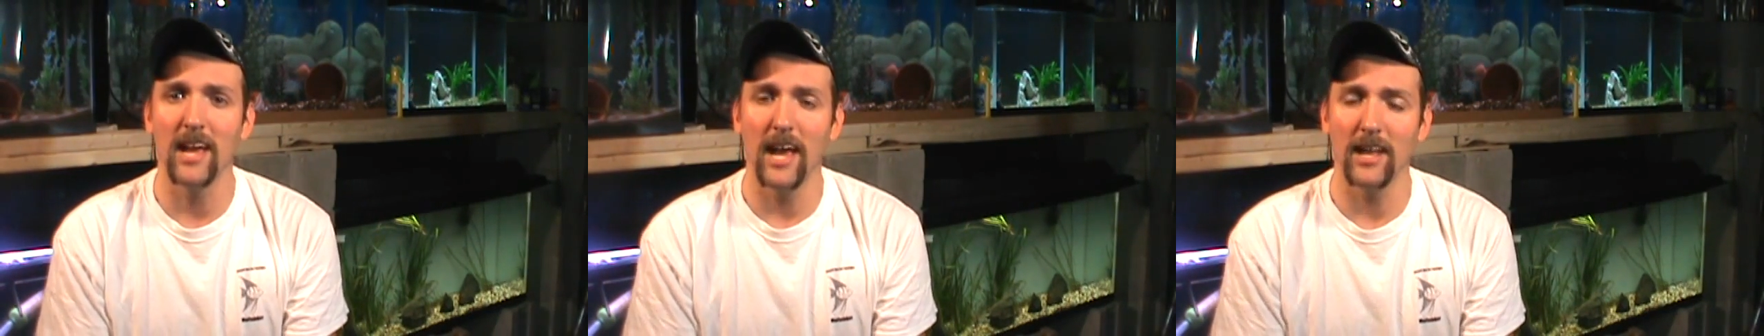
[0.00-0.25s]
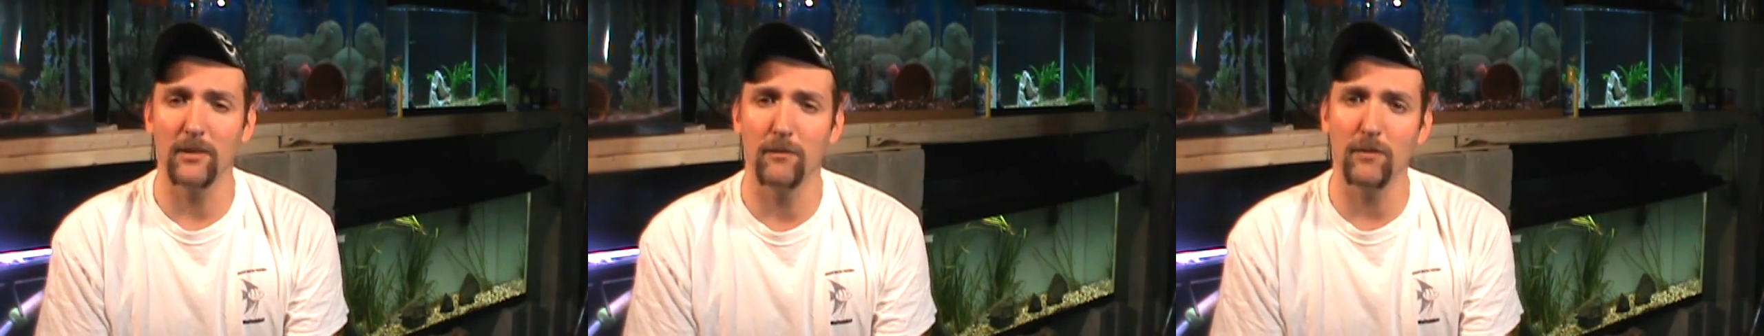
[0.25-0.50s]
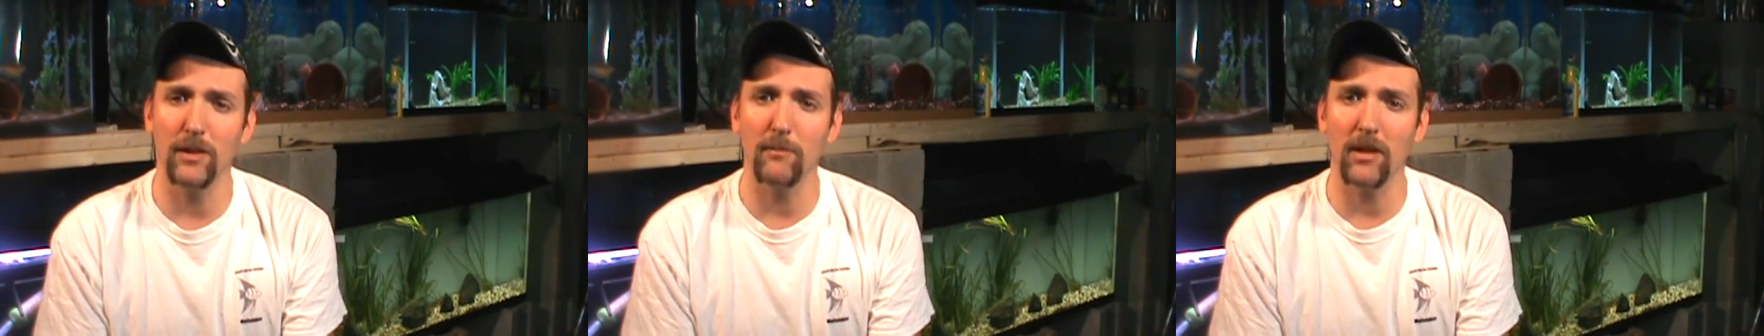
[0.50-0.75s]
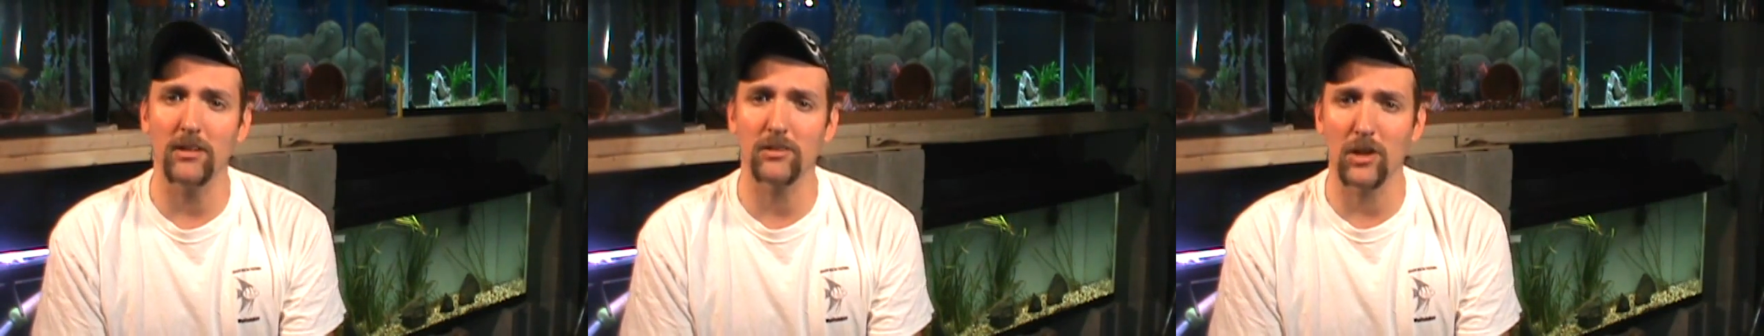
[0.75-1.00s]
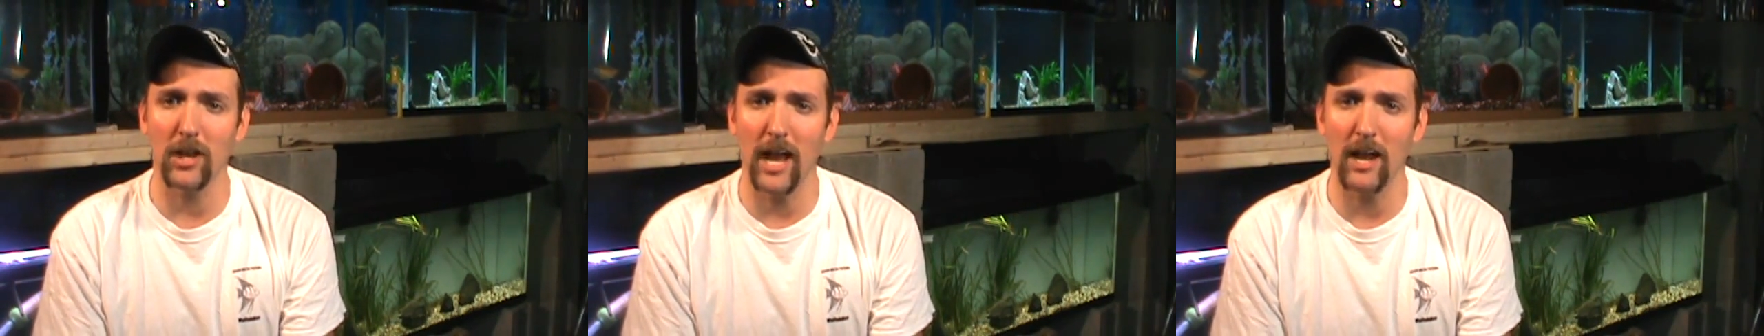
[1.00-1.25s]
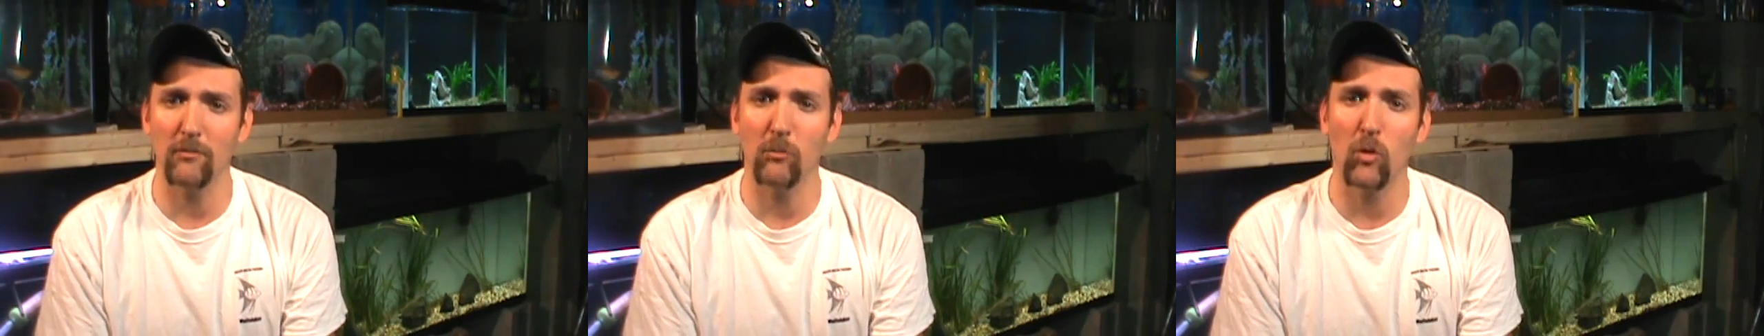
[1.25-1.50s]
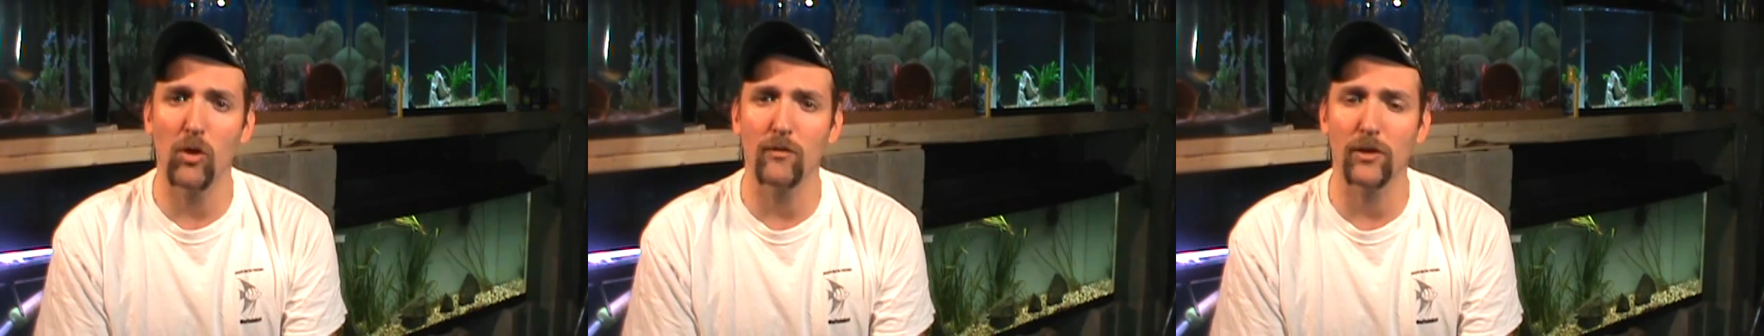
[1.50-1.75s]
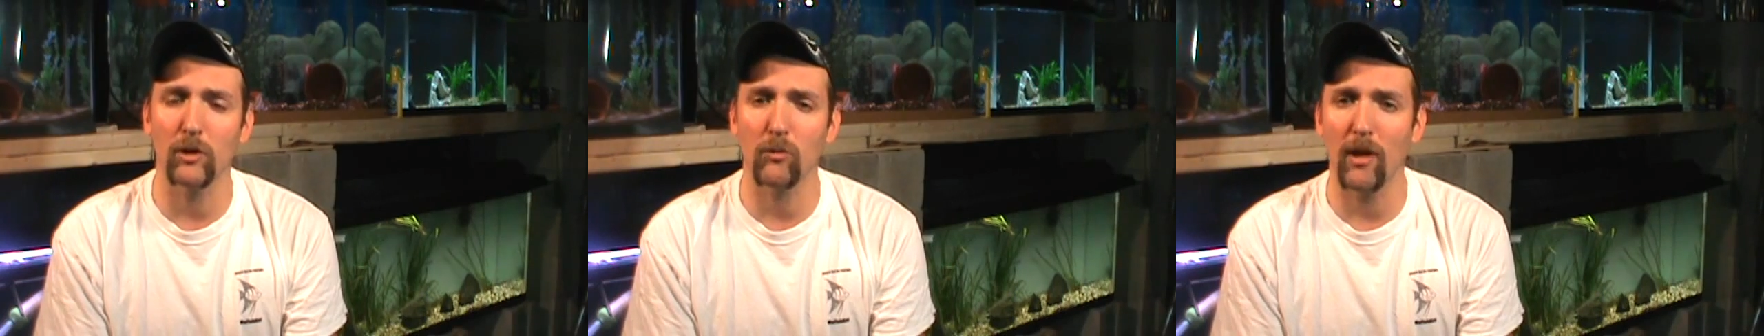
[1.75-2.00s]
and the female is going to have more of
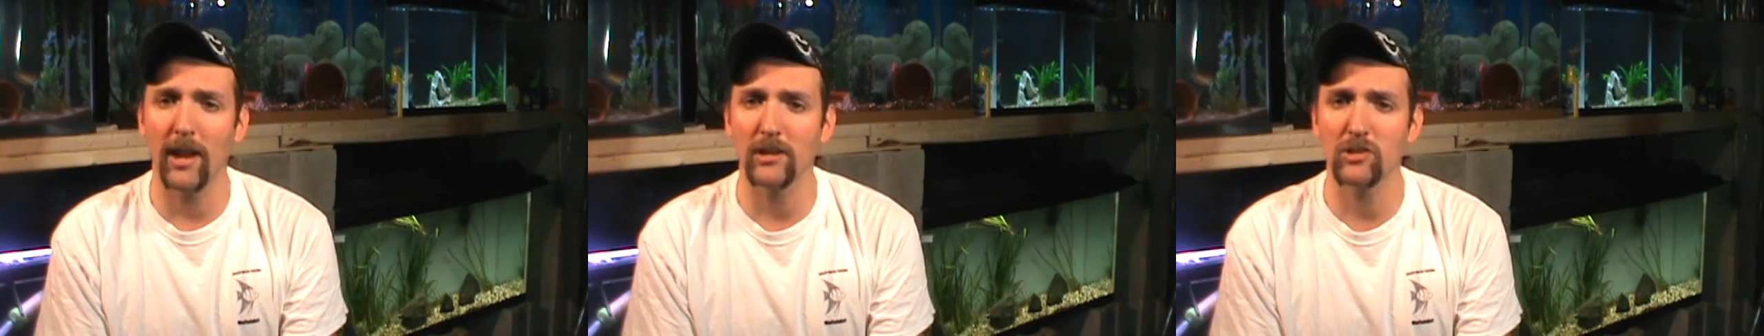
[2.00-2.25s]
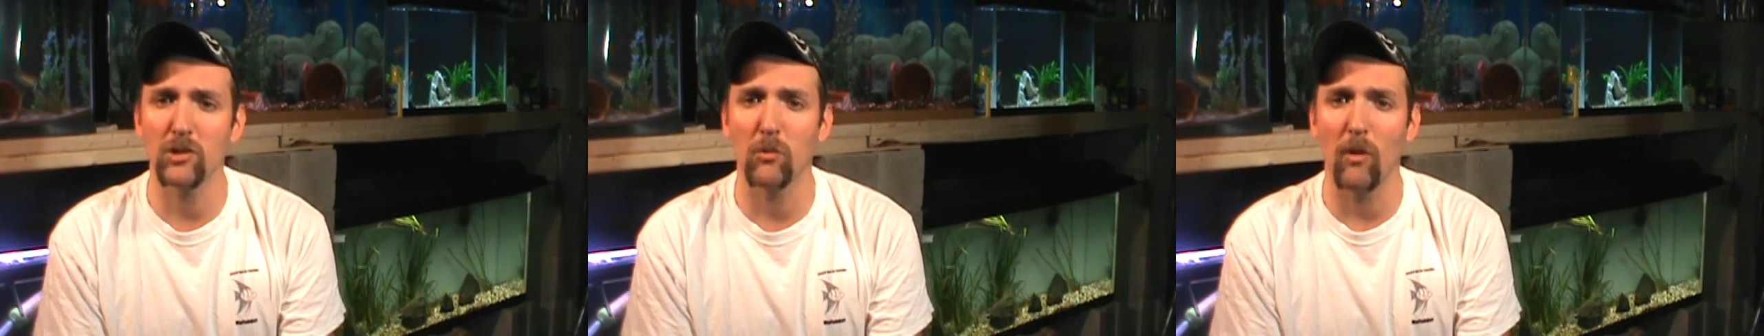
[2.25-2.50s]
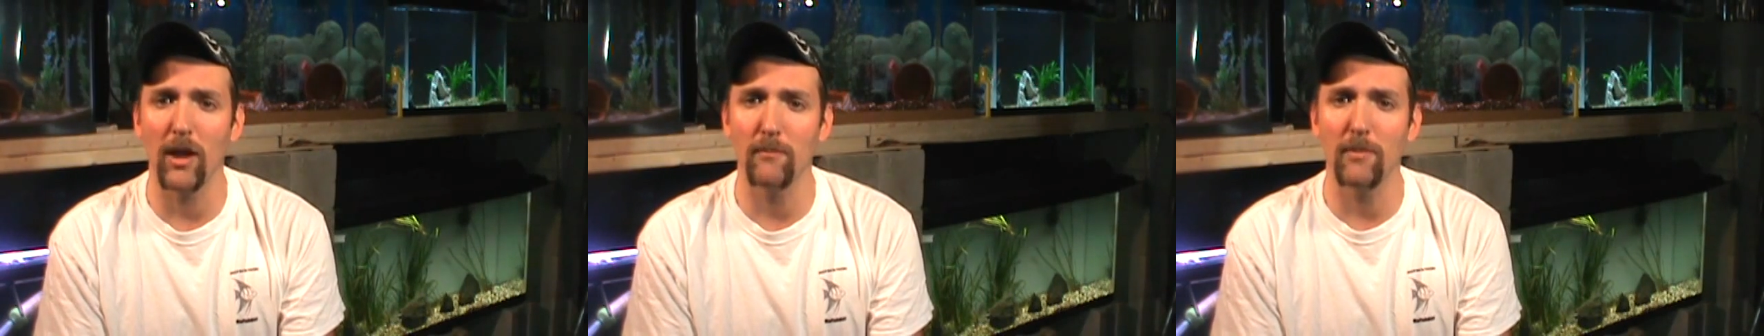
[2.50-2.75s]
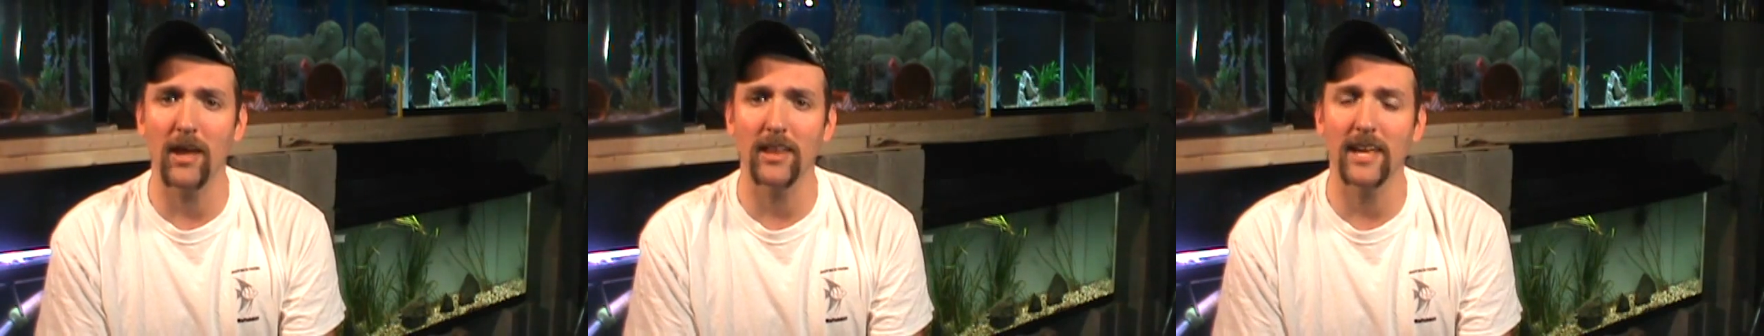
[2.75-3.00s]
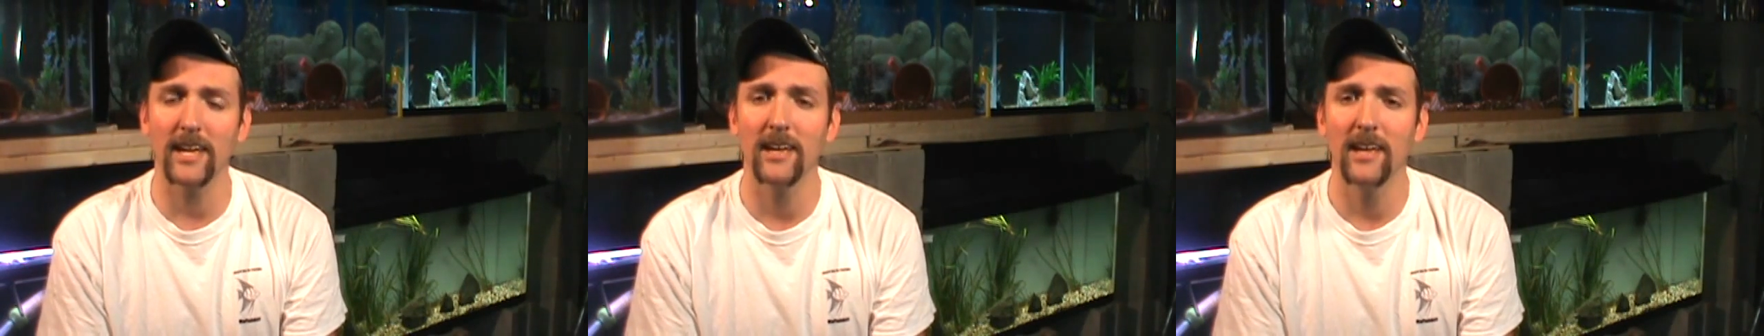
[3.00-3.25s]
a grayish to white belly,